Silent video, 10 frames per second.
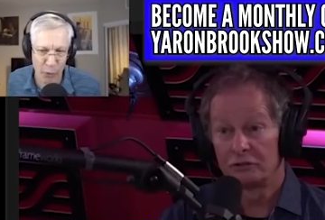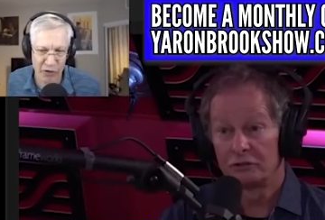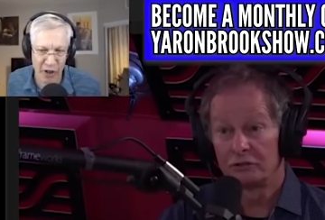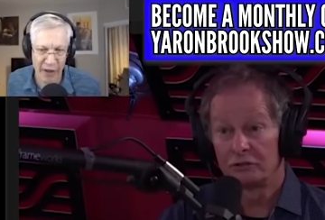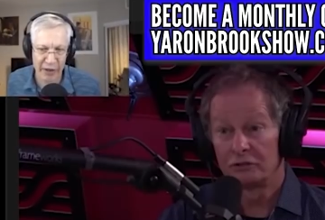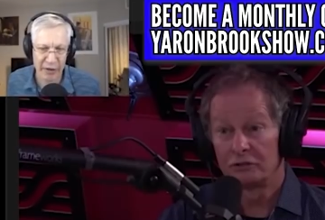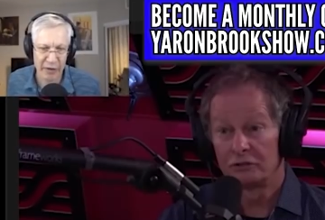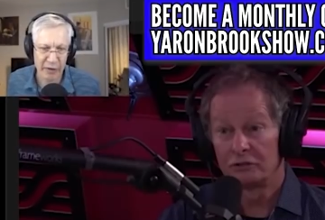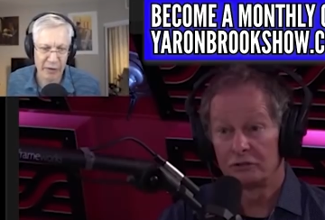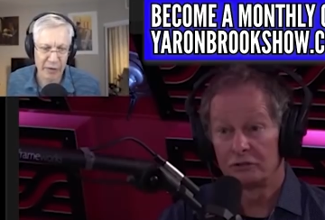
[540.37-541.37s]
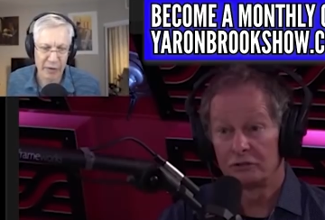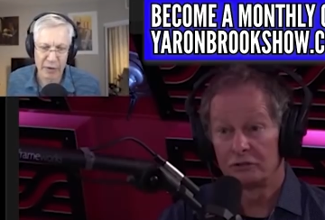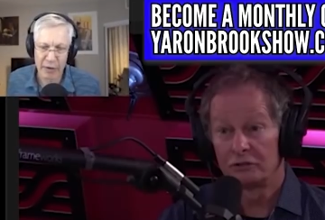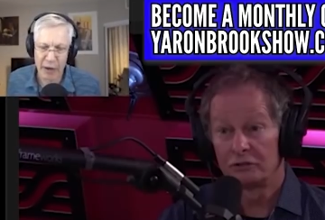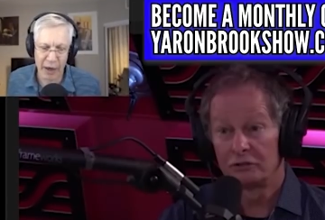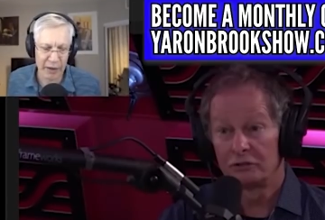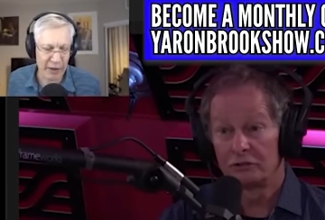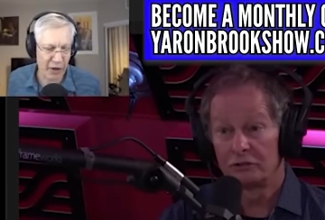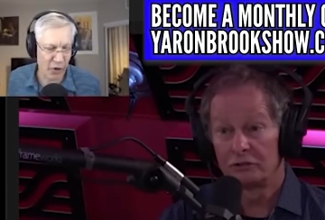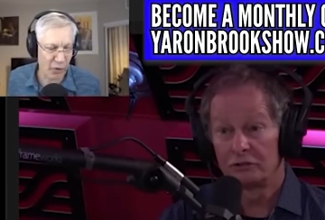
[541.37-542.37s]
Speaker 1: was like. Uh,
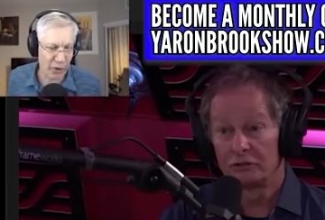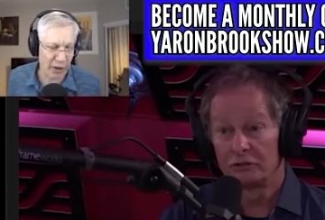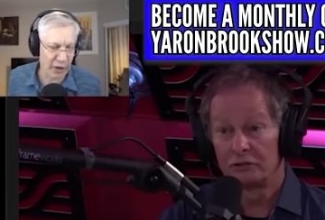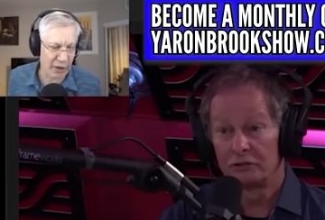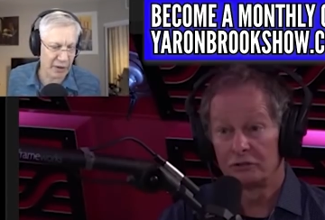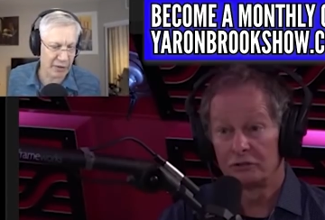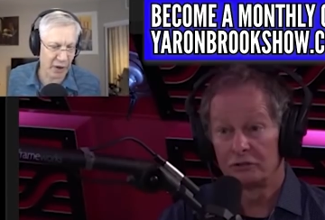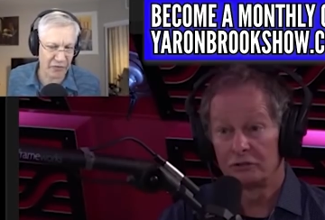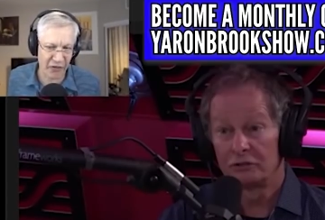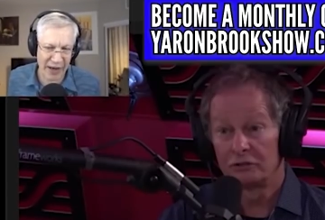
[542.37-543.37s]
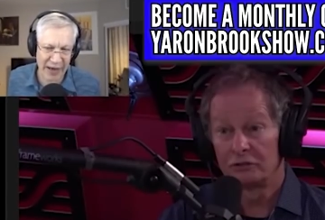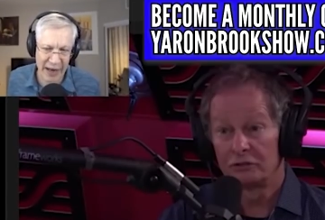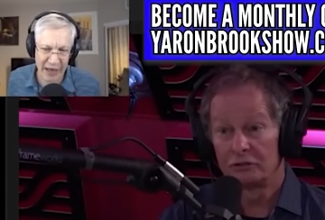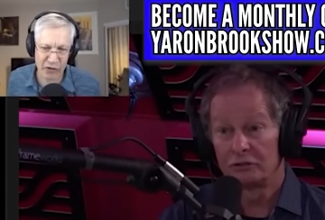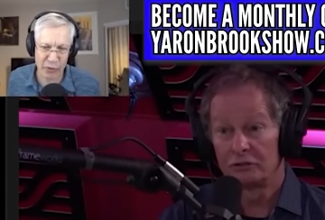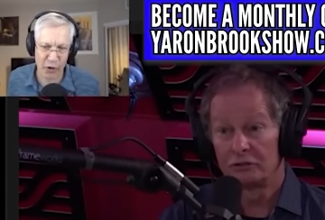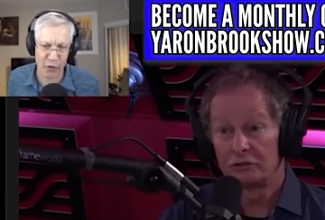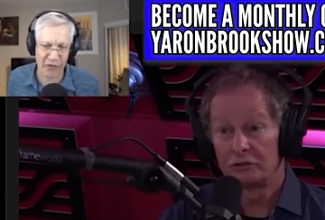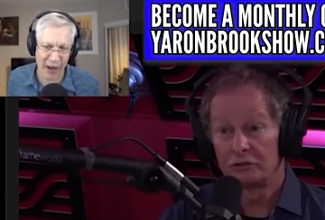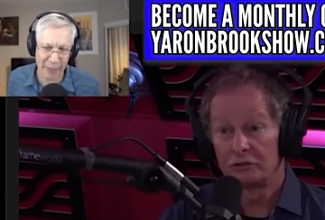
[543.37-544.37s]
you know, uh, on Friday nights when the
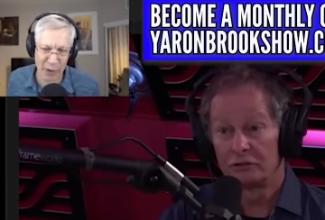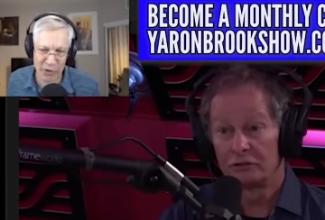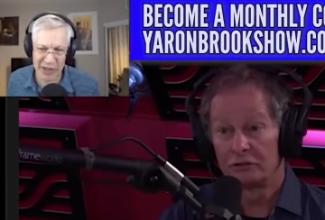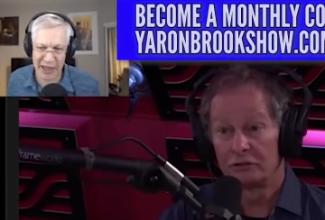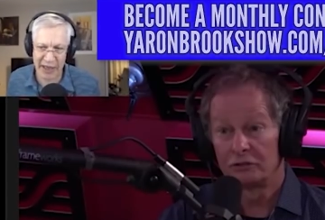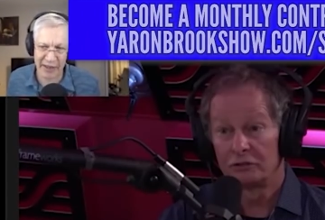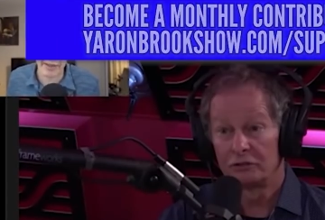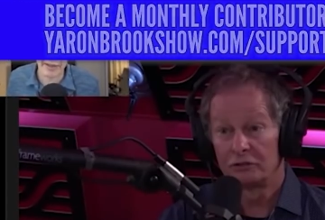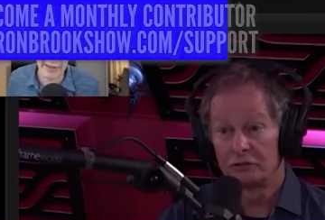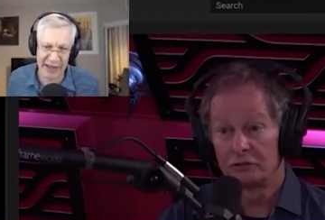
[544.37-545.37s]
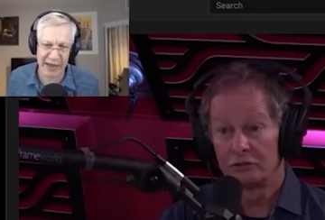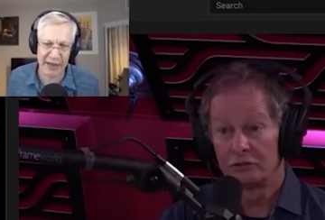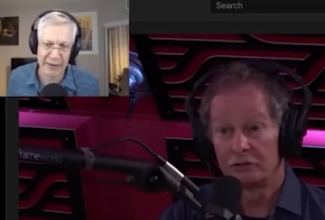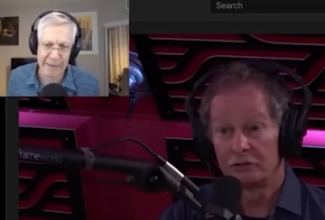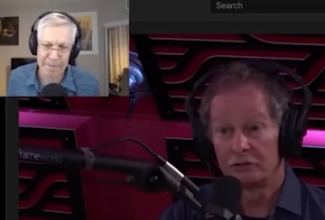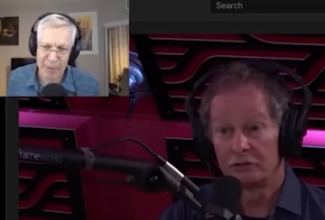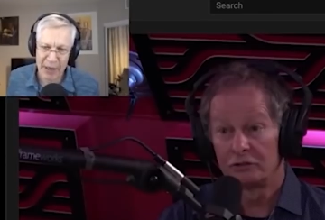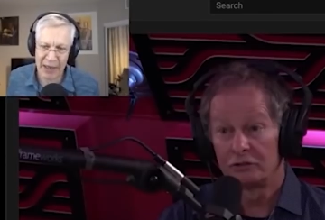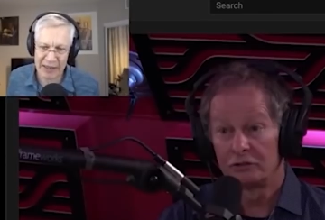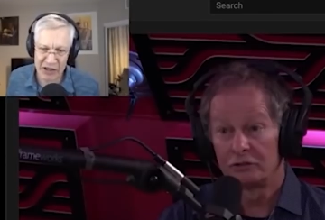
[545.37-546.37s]
whole family was together at dinner,
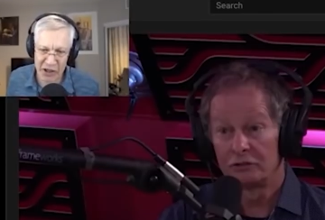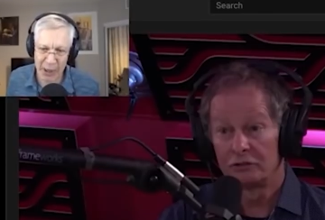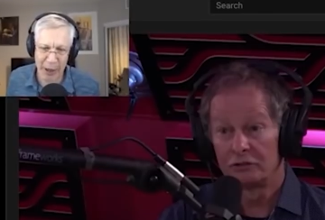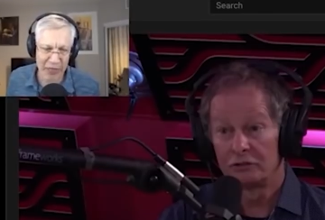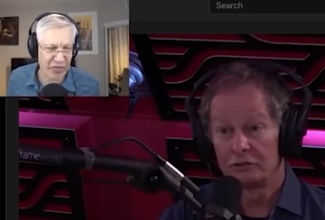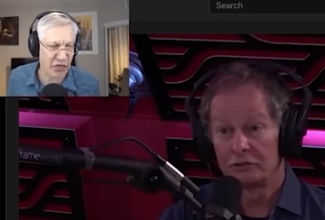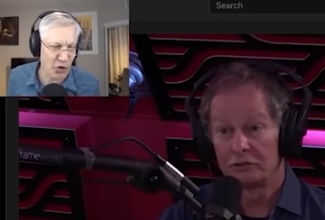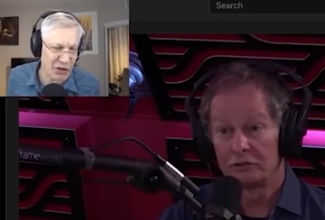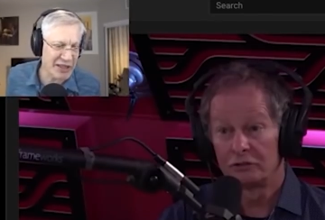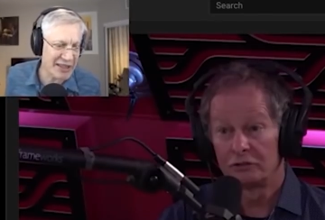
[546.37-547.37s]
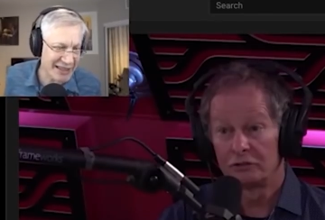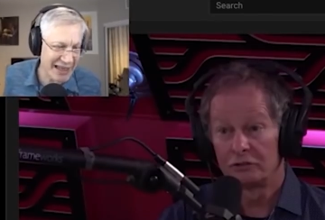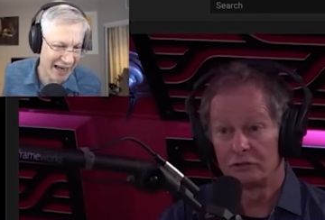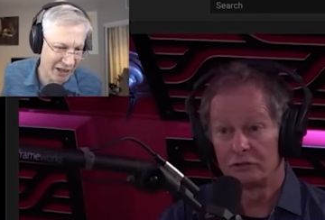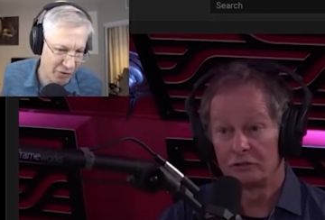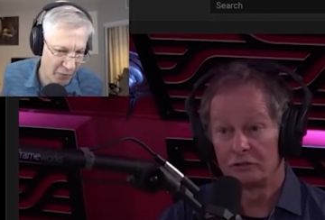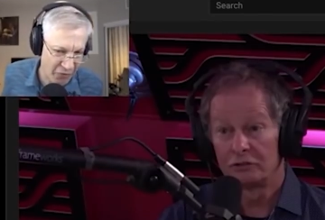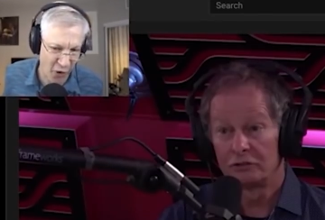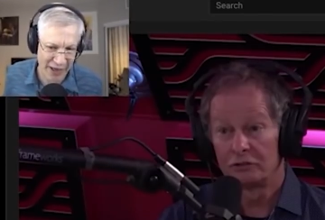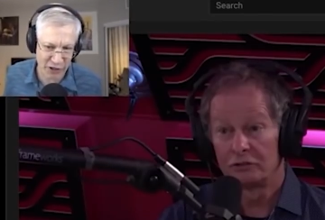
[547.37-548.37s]
it took about thirteen seconds
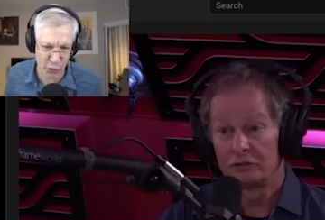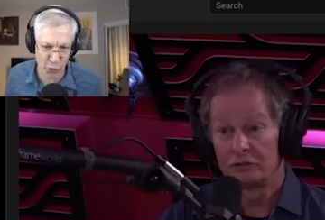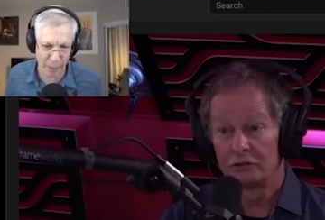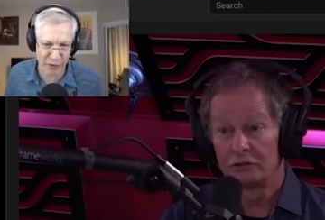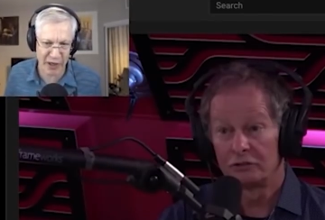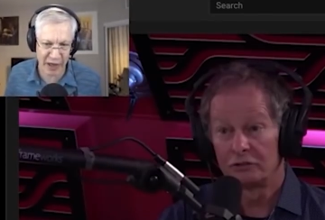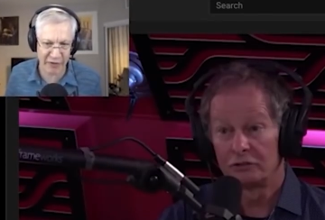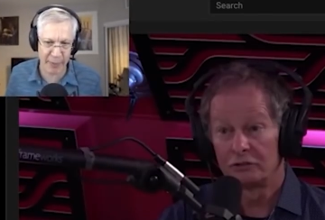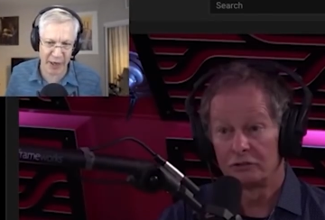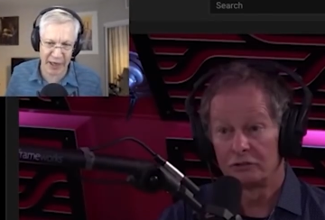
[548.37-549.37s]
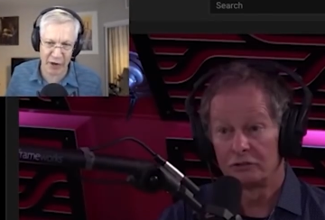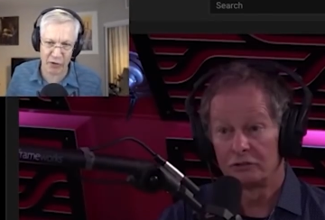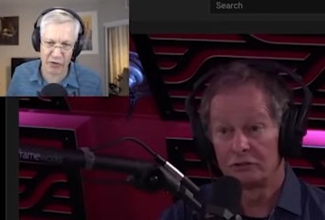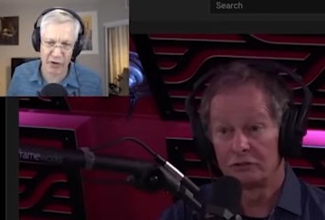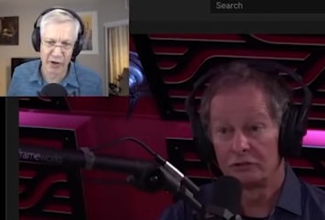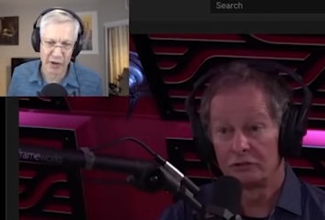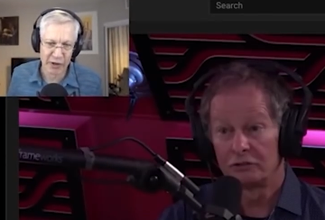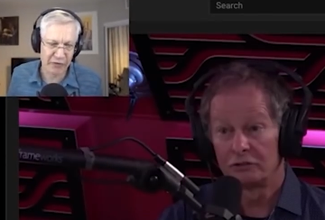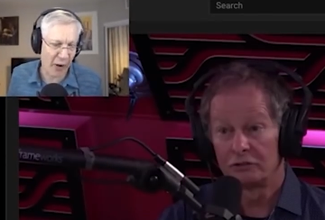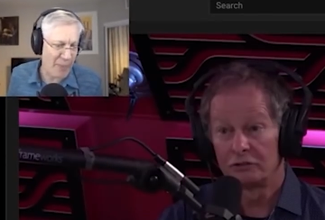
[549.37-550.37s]
before I interrupted everybody else
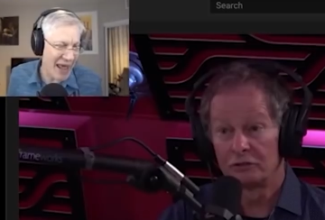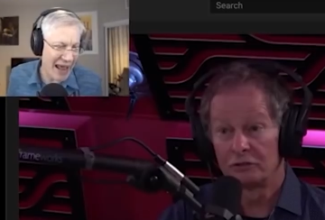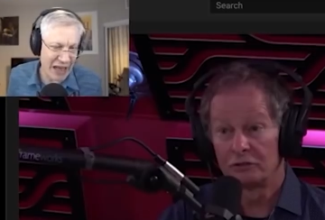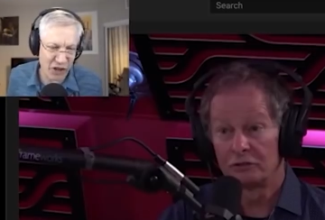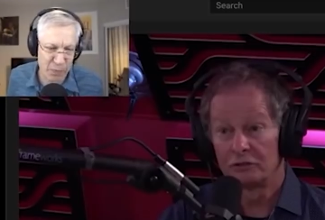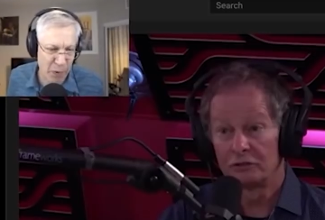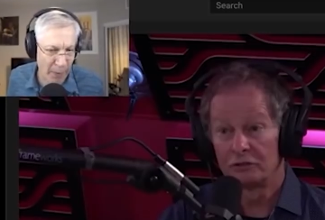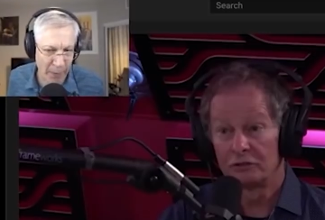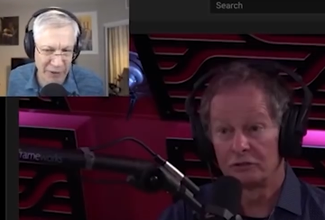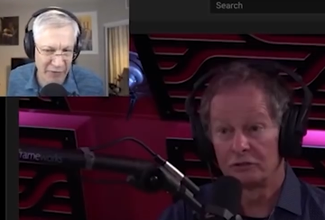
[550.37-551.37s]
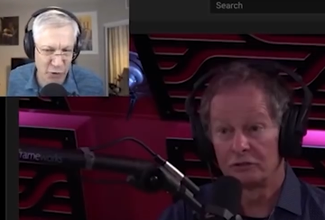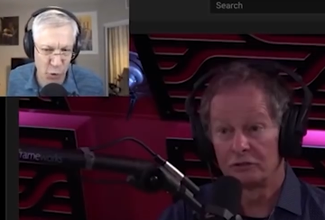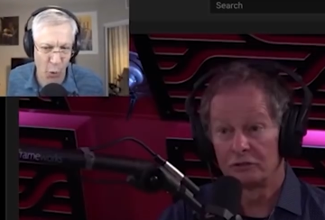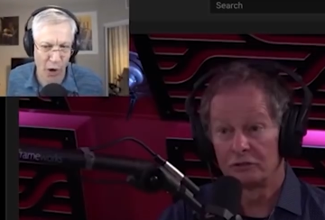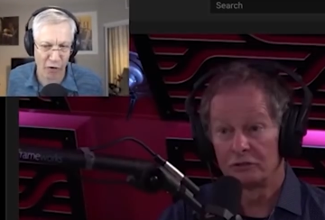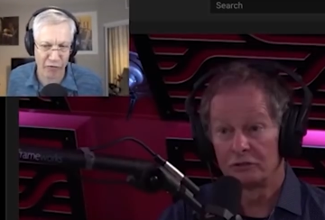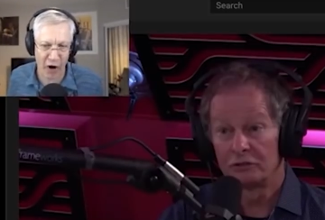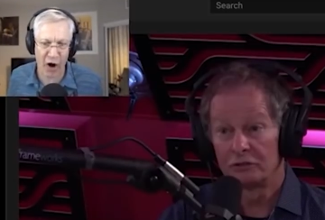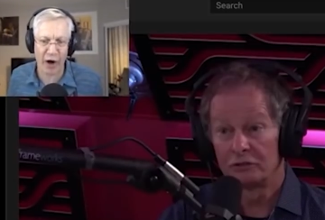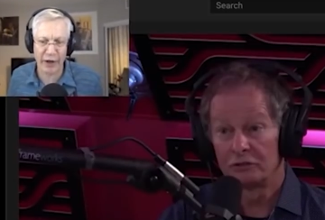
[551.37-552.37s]
from the age probably of twelve
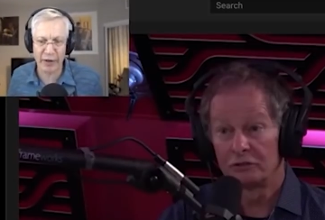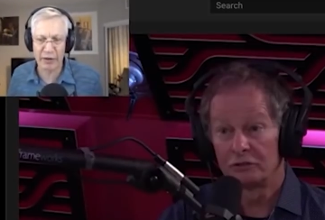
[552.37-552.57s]
on.